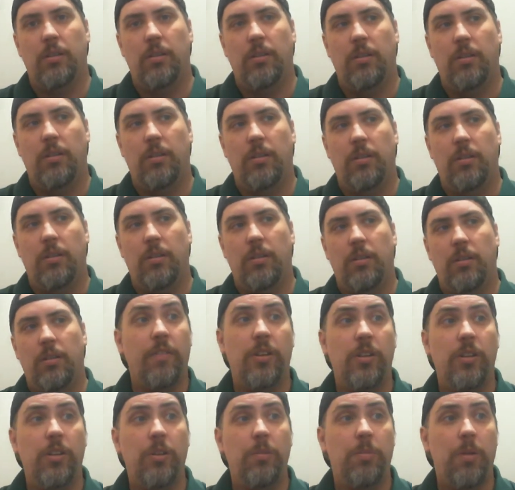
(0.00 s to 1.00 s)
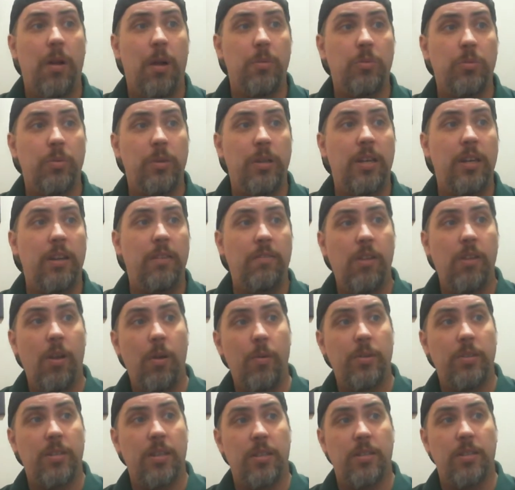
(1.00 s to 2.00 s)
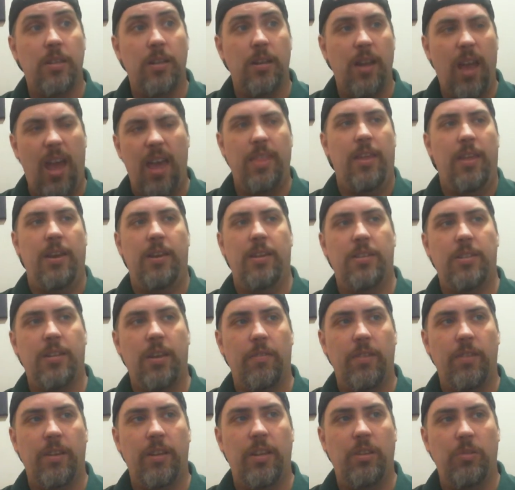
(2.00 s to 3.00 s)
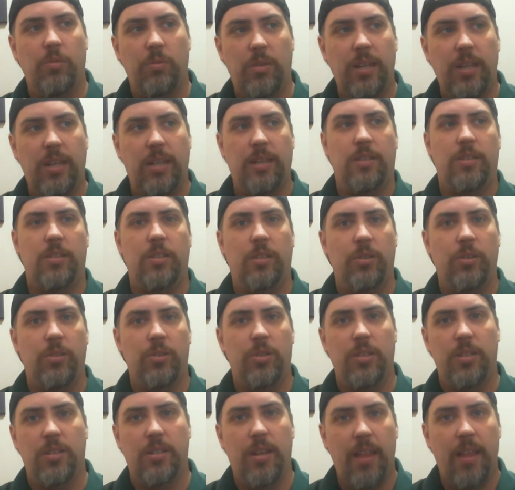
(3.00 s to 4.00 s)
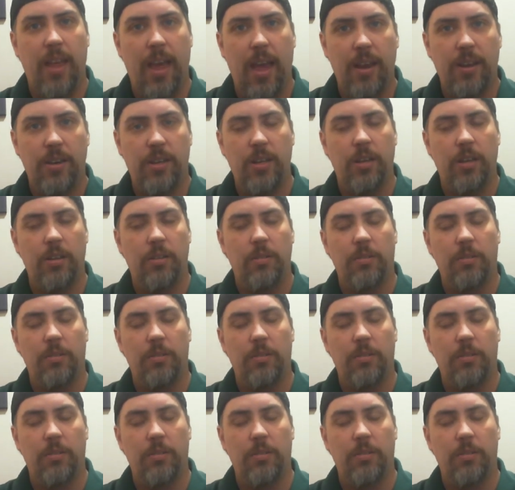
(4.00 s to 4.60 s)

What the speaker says: And discovering new problems we didn't even know existed, and then discovering unique solutions to that too.